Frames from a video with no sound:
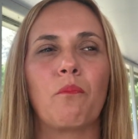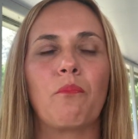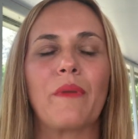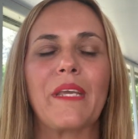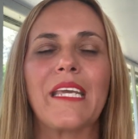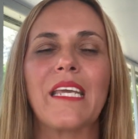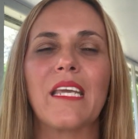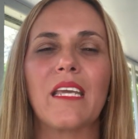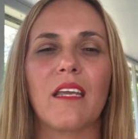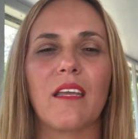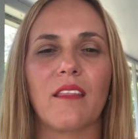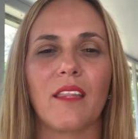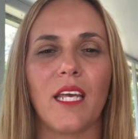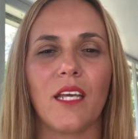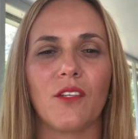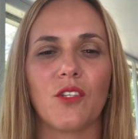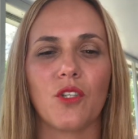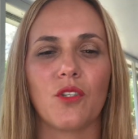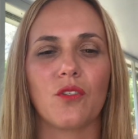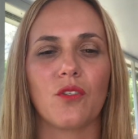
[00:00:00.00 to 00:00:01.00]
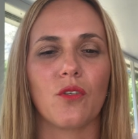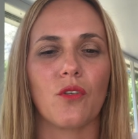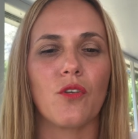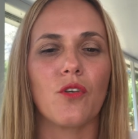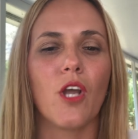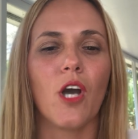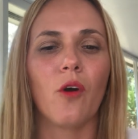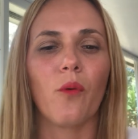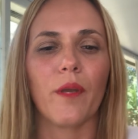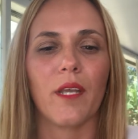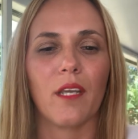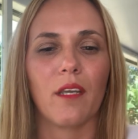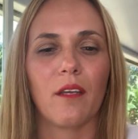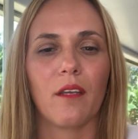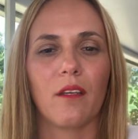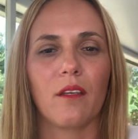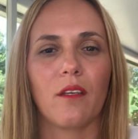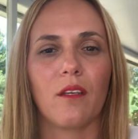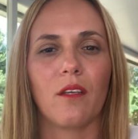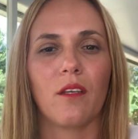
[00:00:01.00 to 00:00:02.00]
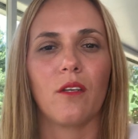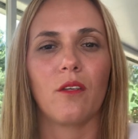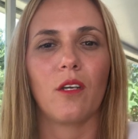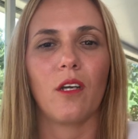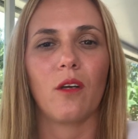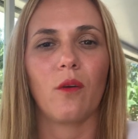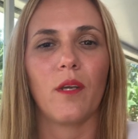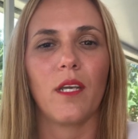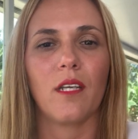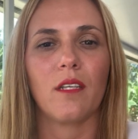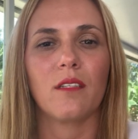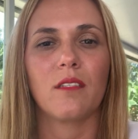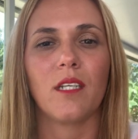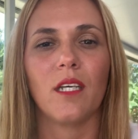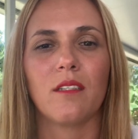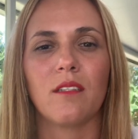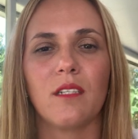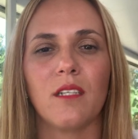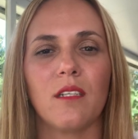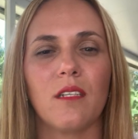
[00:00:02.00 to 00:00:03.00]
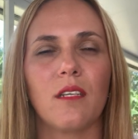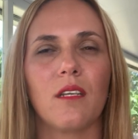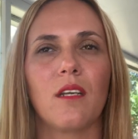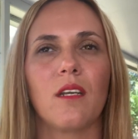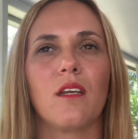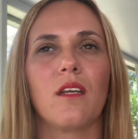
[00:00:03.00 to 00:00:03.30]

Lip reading: being, that just knowing, it doesn't